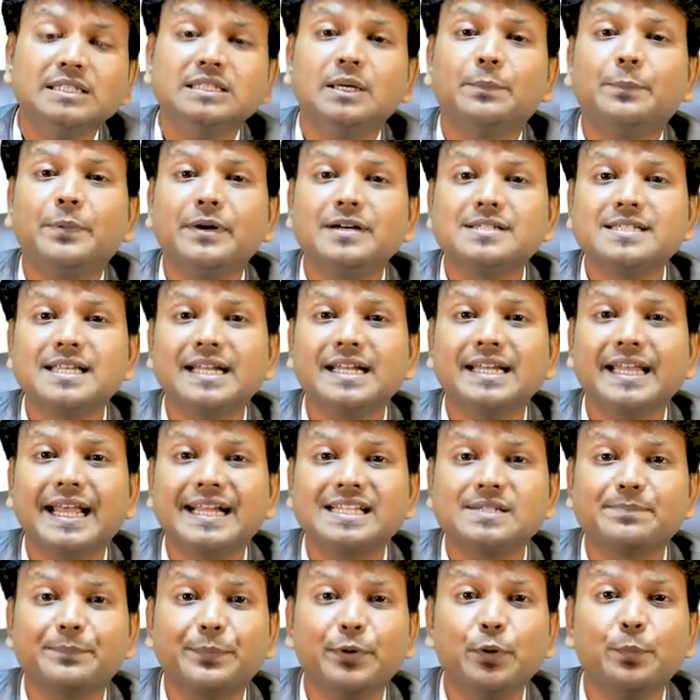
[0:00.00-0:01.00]
The person
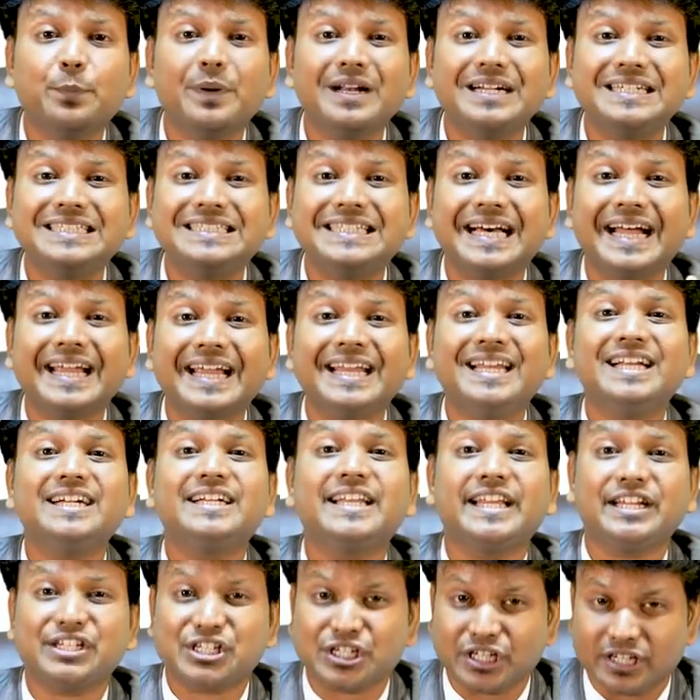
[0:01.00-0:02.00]
gets pupillary
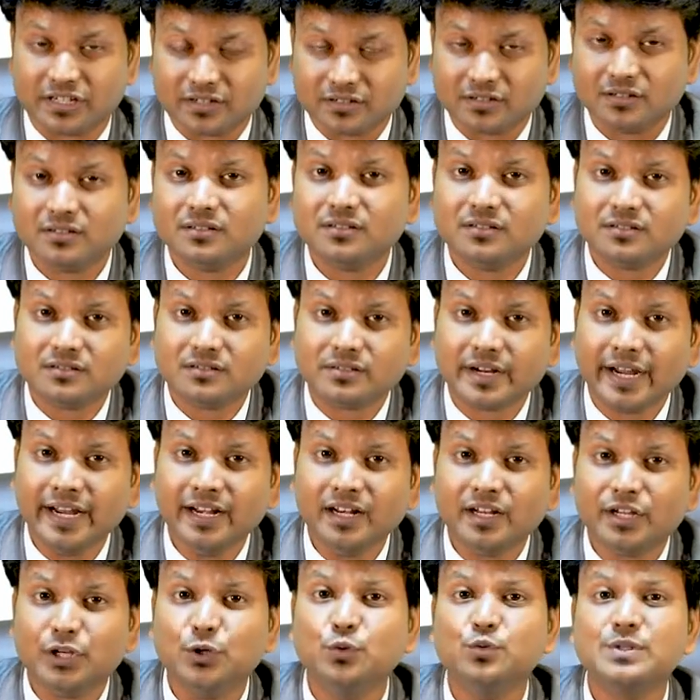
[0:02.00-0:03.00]
dilatation,
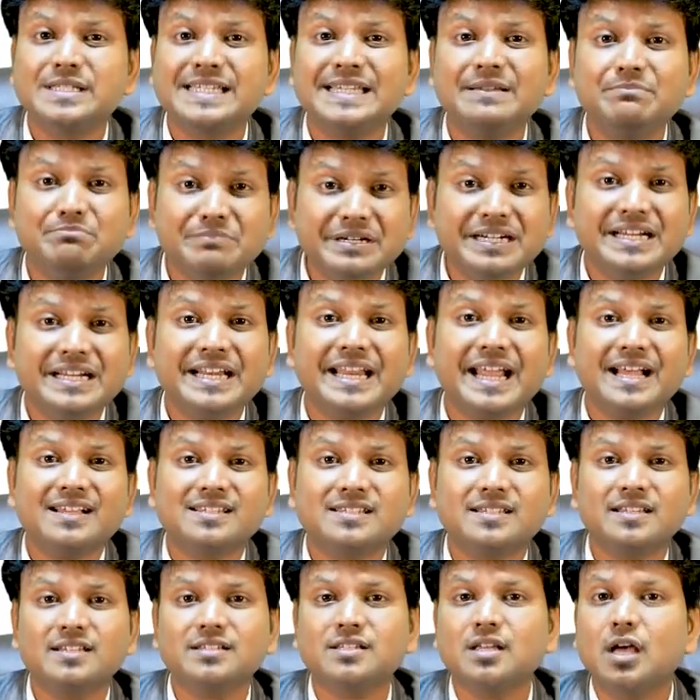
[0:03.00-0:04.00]
right? You see
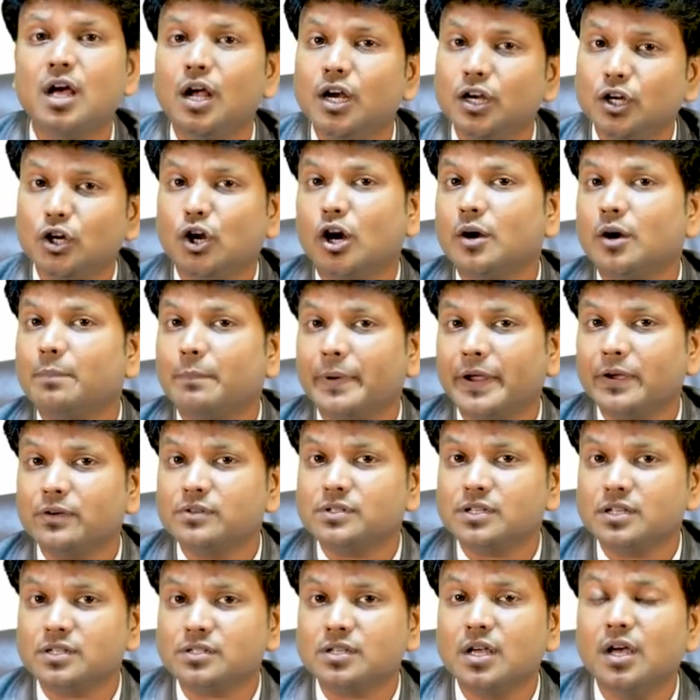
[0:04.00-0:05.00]
midriasis, not
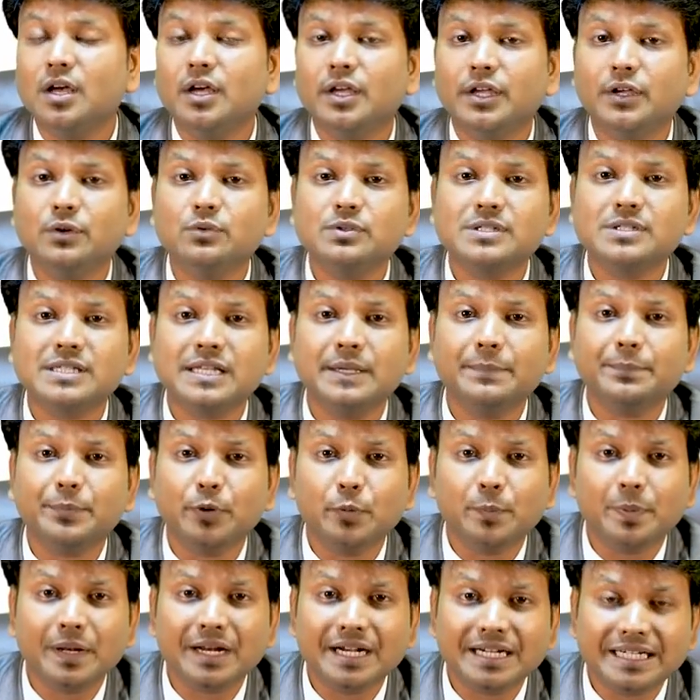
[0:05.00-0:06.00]
meiosis. You see
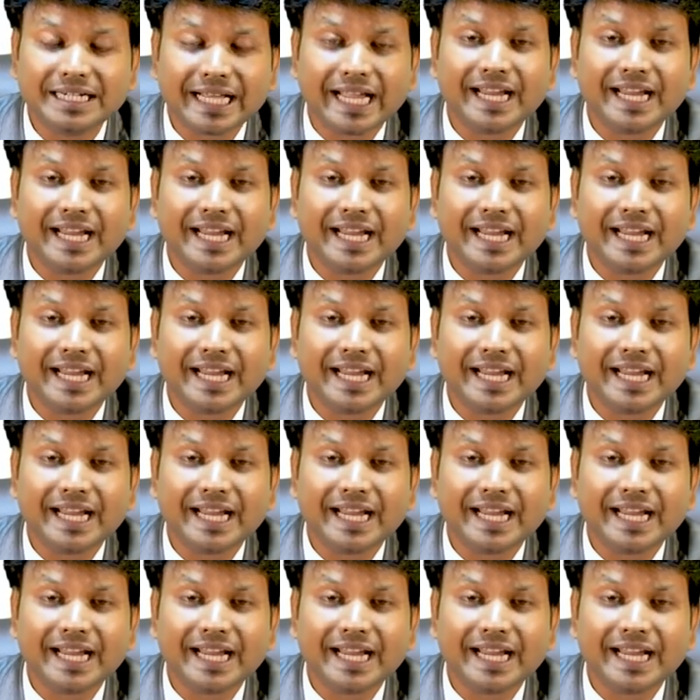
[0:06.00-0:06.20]
pupillary